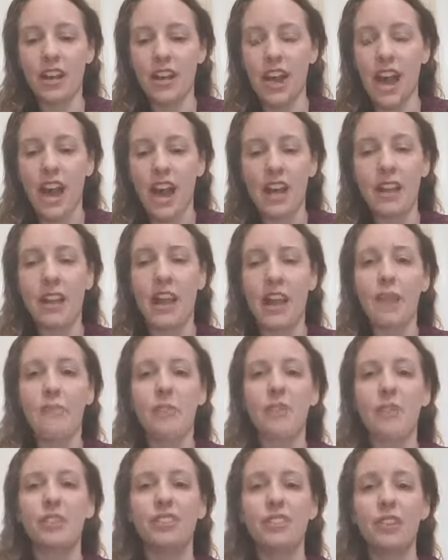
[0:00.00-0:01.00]
I
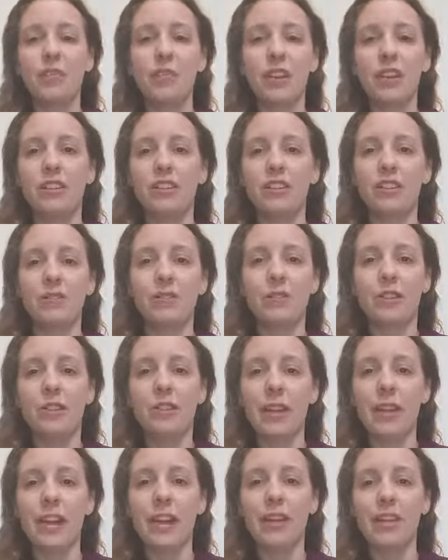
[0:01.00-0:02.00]
personally don't wear gloves when
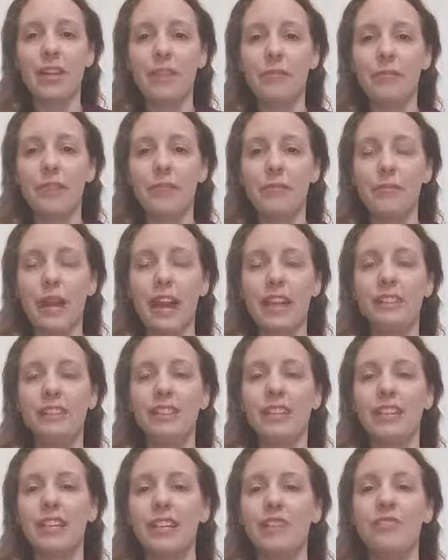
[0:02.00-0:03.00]
I'm out. I wear a
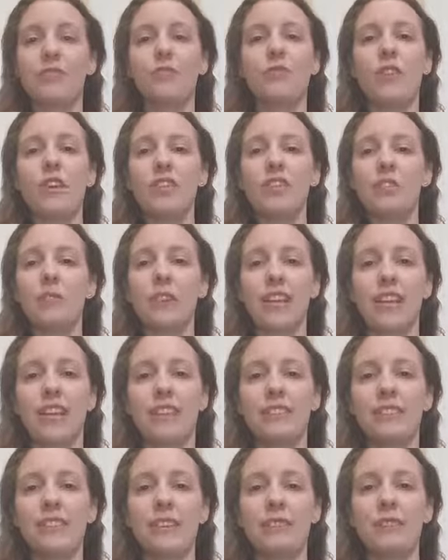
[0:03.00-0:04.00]
mask, and I just wash my
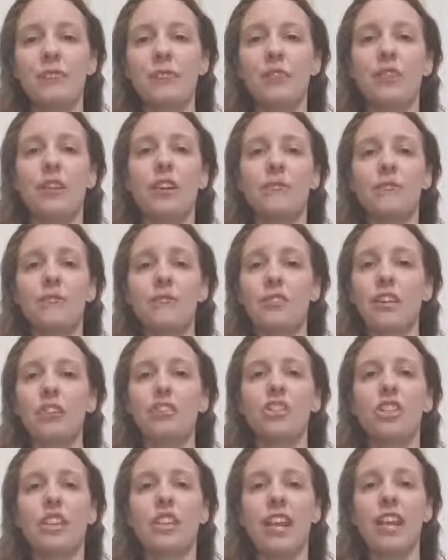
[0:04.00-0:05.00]
hands after I'm
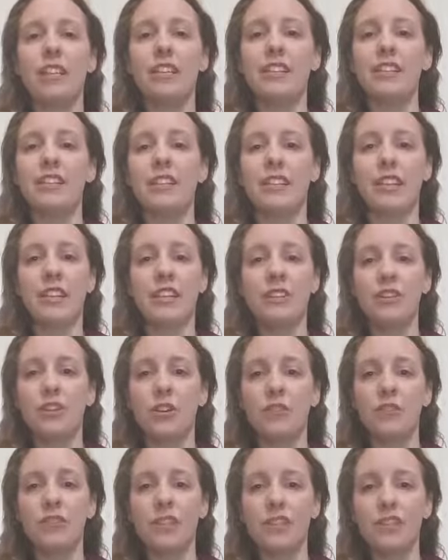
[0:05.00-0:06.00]
touching anything, and I
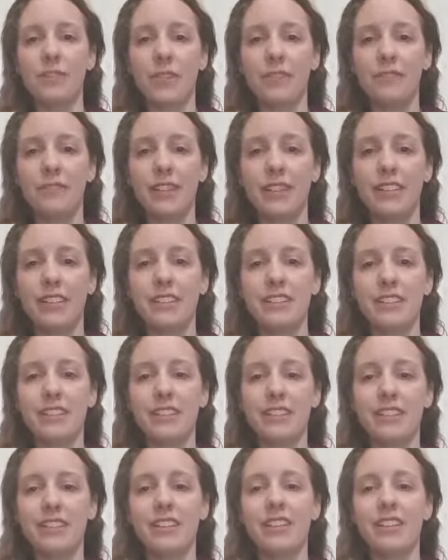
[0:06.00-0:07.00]
don't touch my face.
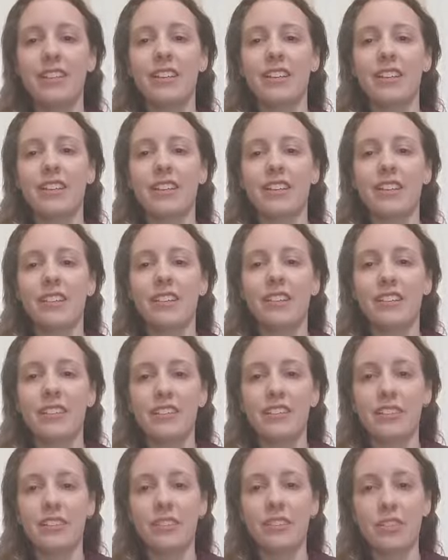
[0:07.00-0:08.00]

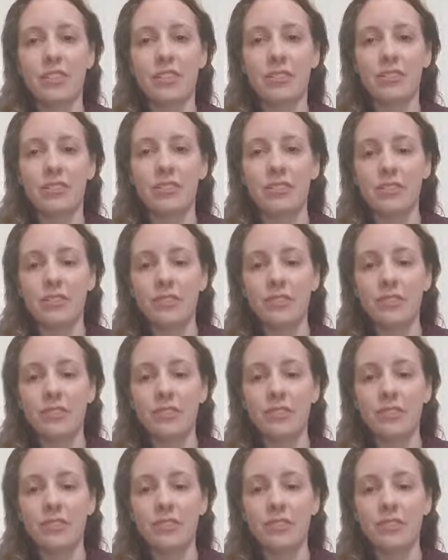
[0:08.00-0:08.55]
So